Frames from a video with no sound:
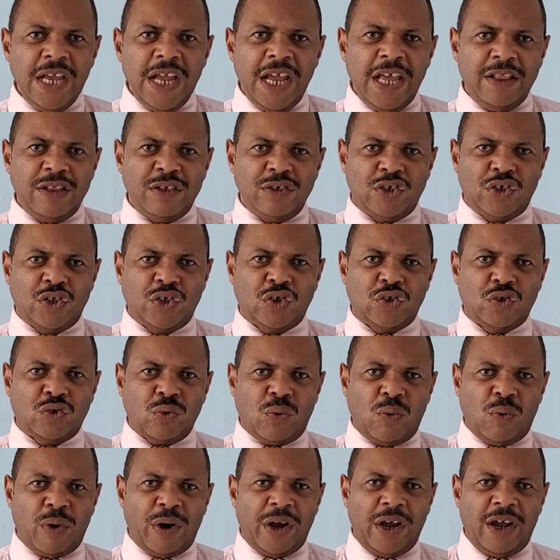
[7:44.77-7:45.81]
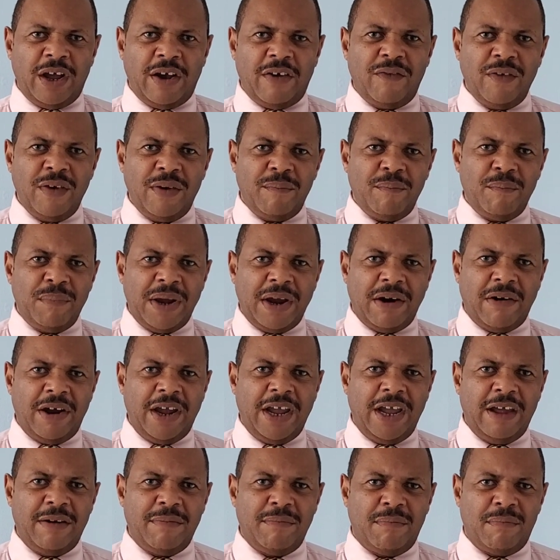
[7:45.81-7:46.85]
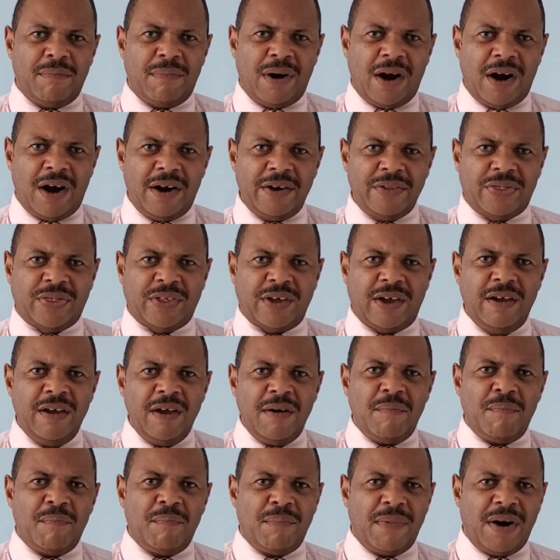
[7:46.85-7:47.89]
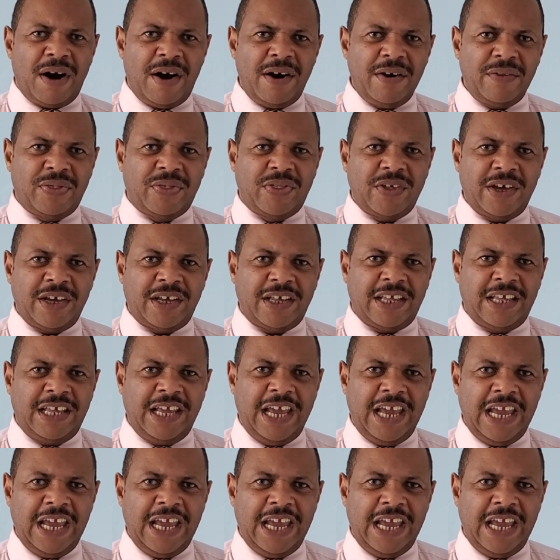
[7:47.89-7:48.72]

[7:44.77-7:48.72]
In the story of Mary and Martha, Martha